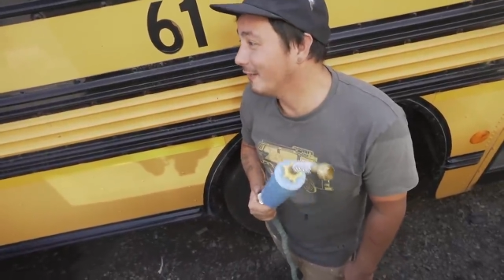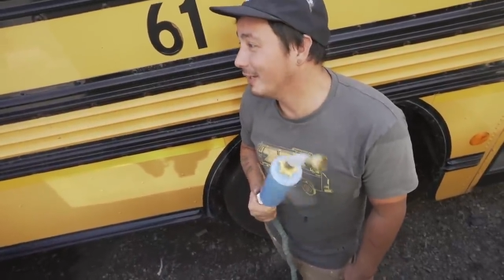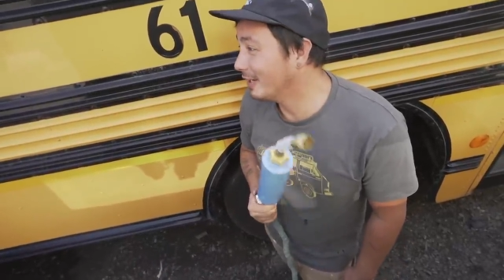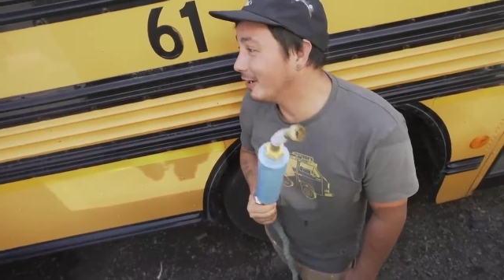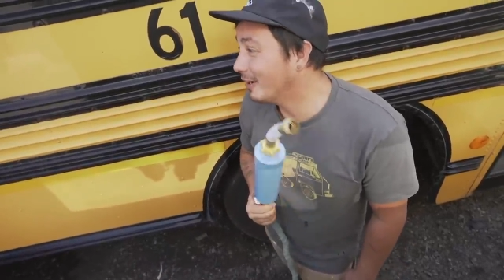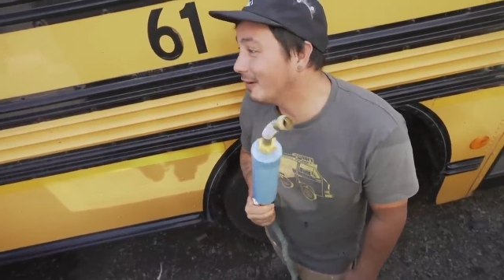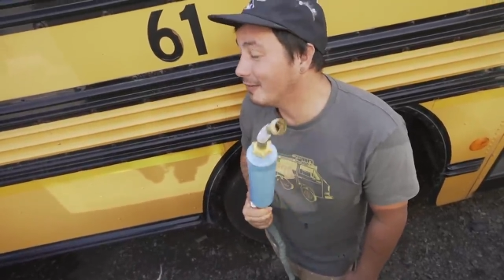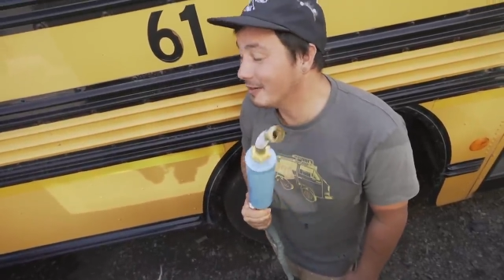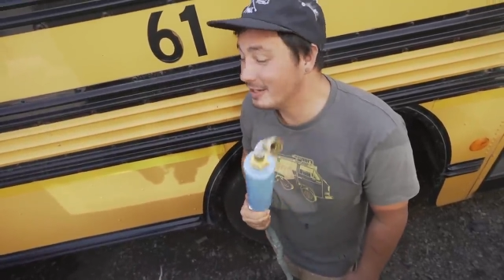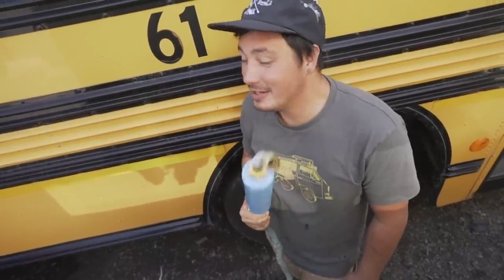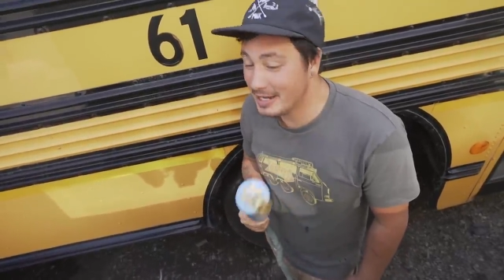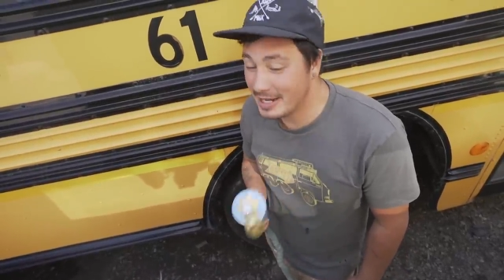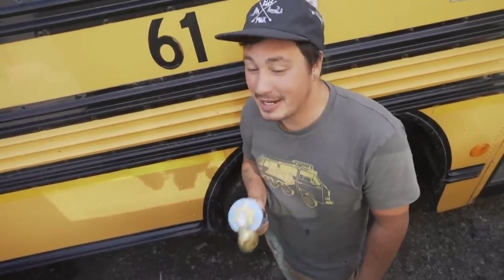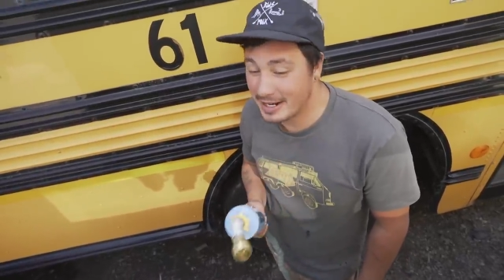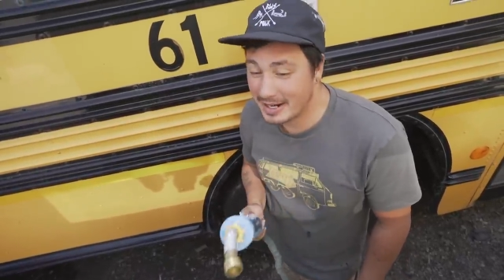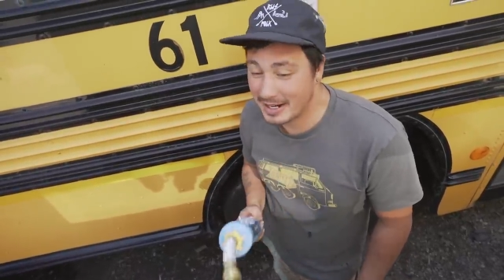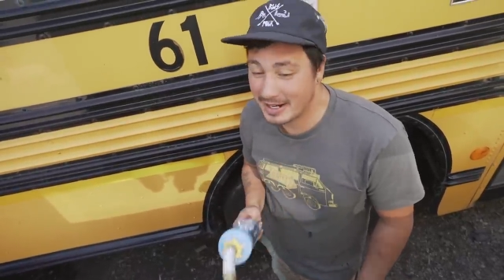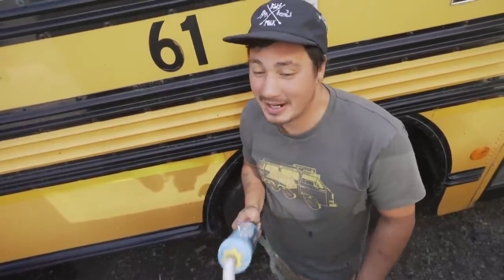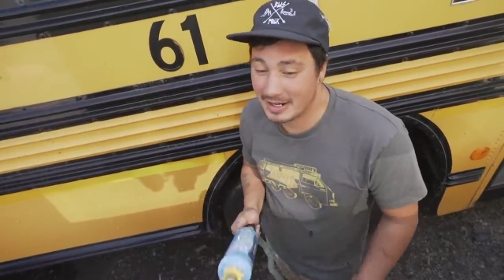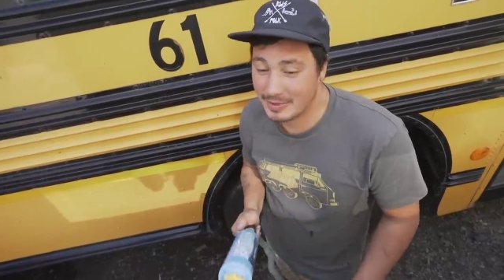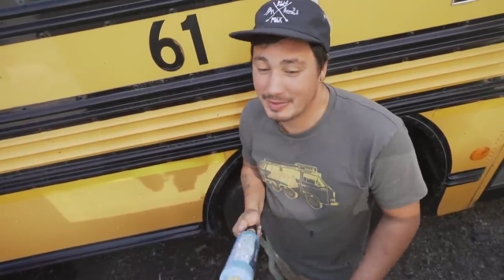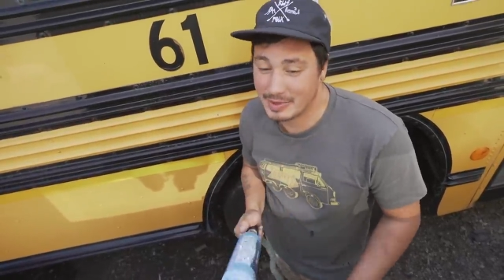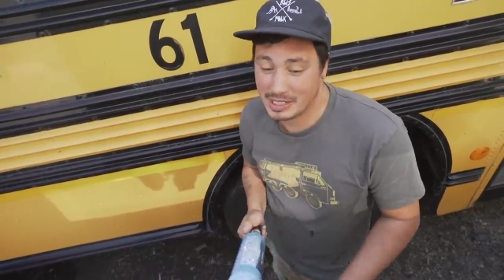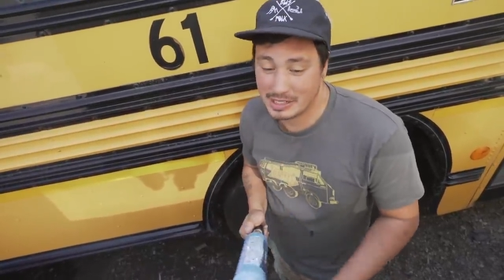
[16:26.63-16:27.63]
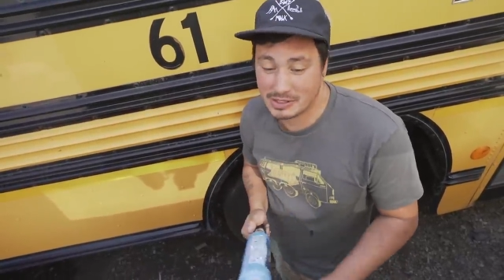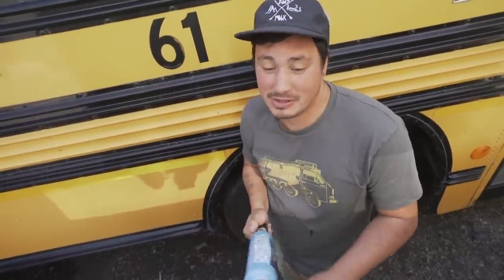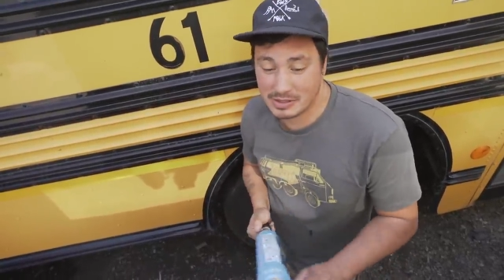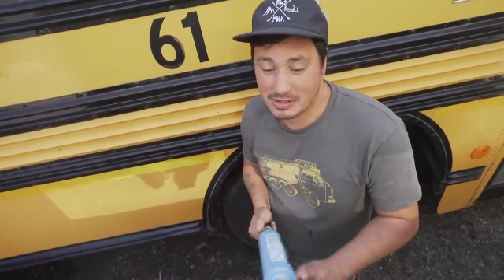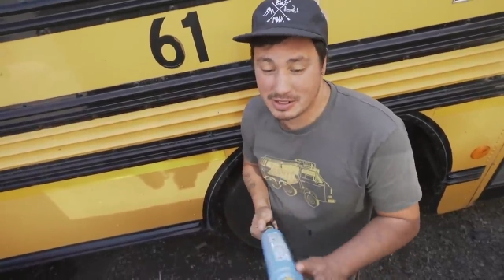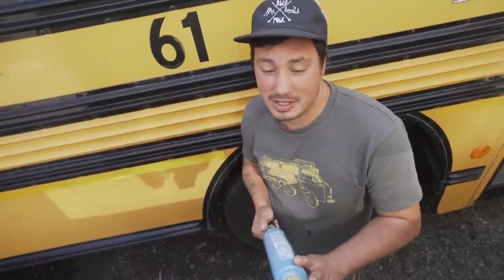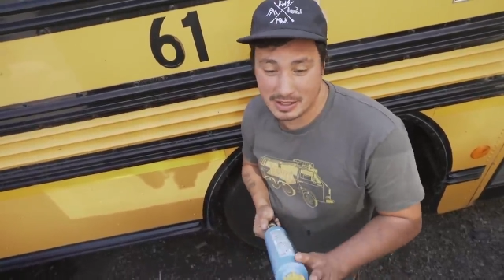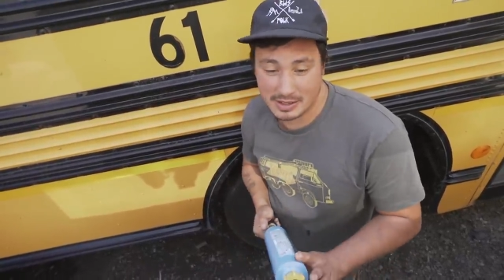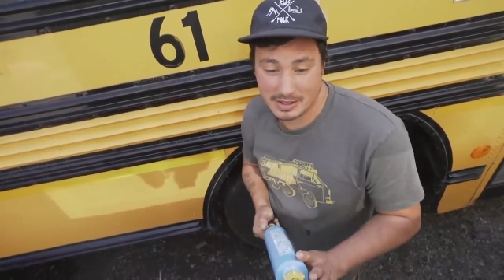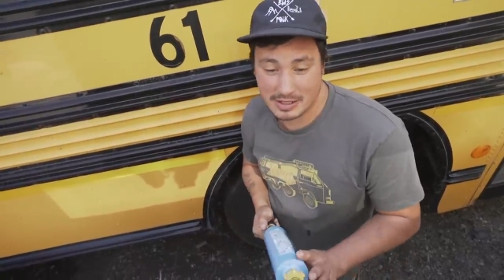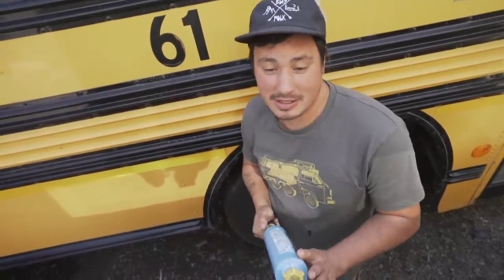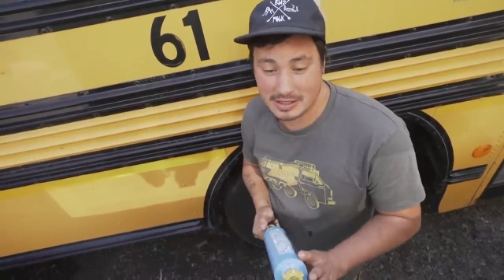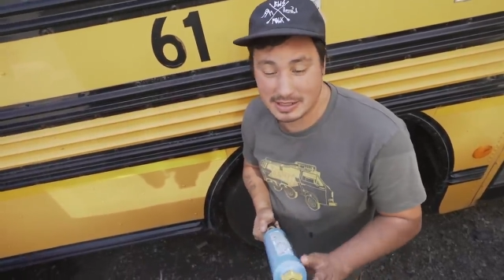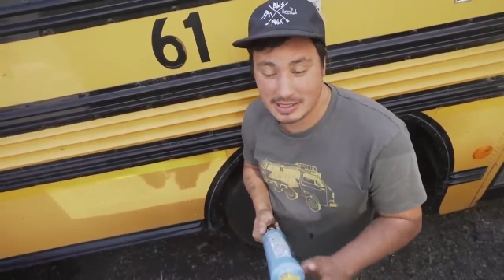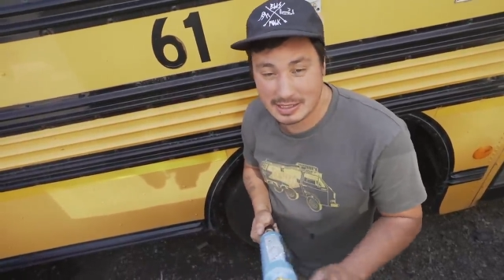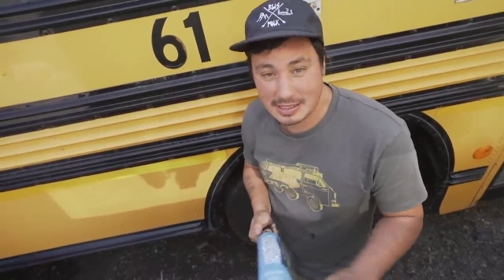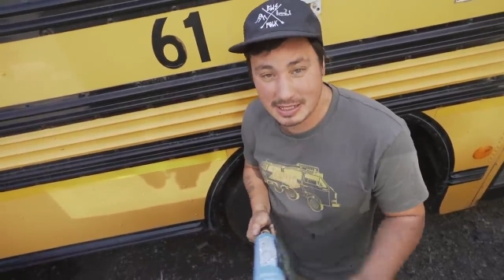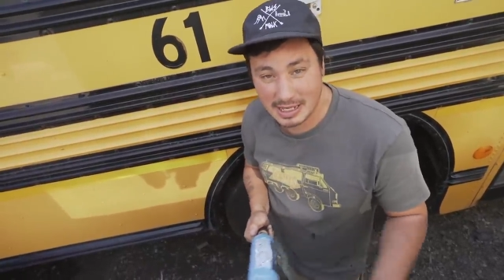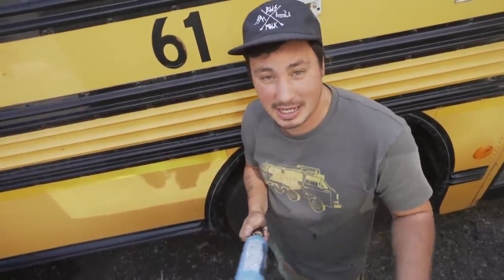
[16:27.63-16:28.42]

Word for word: going to go in there, make sure nothing at the